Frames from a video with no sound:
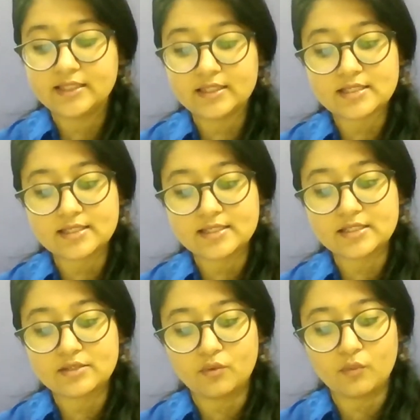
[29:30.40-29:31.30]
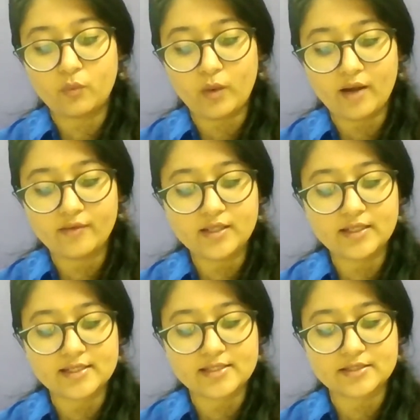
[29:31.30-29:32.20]
This is very
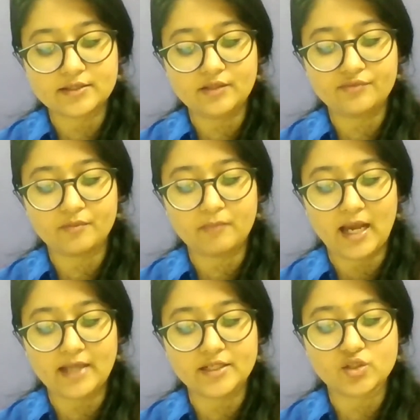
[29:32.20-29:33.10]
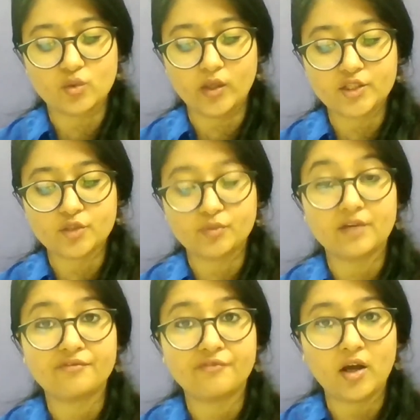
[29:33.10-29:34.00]
necessary if a man is going to be
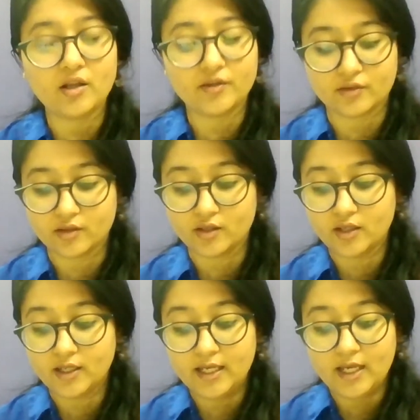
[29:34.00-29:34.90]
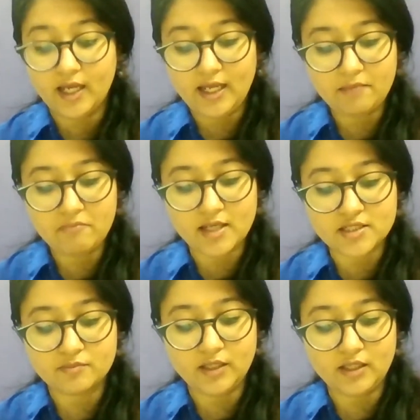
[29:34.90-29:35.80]
a father. He
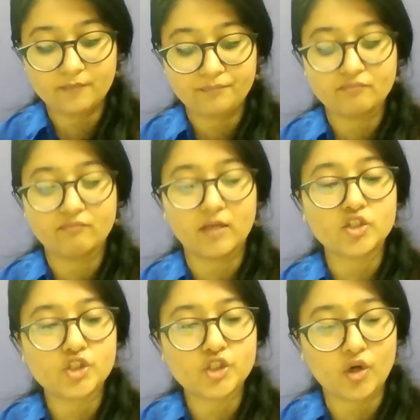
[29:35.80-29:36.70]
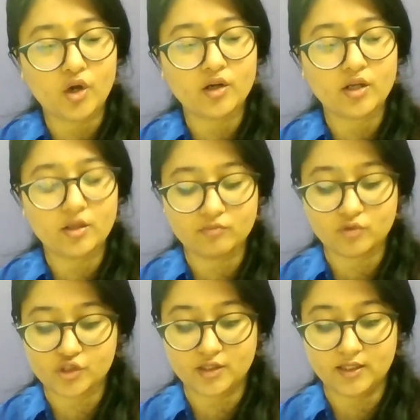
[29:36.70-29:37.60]
must be mature
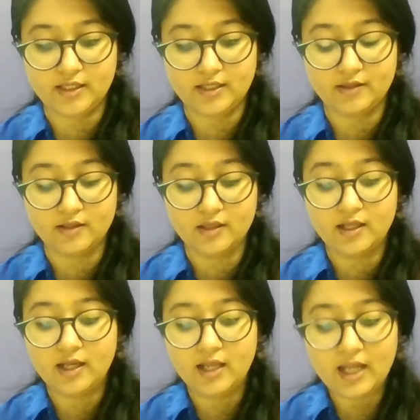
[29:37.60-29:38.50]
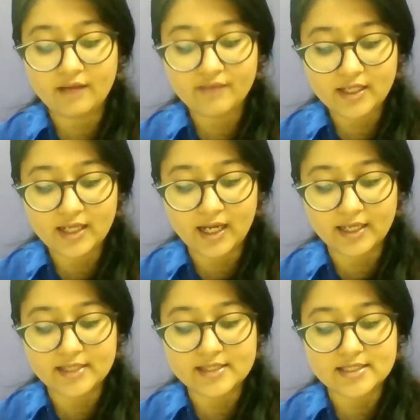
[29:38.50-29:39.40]
emotionally, loving
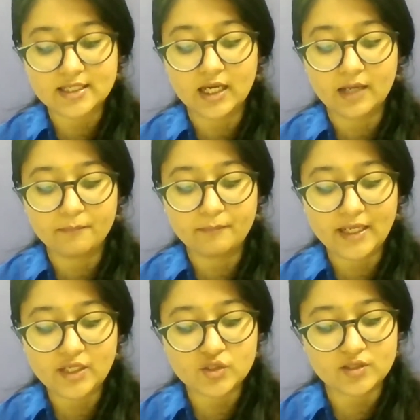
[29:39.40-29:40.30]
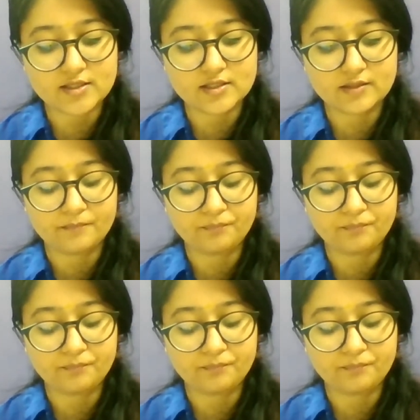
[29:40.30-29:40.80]
kindness, patience,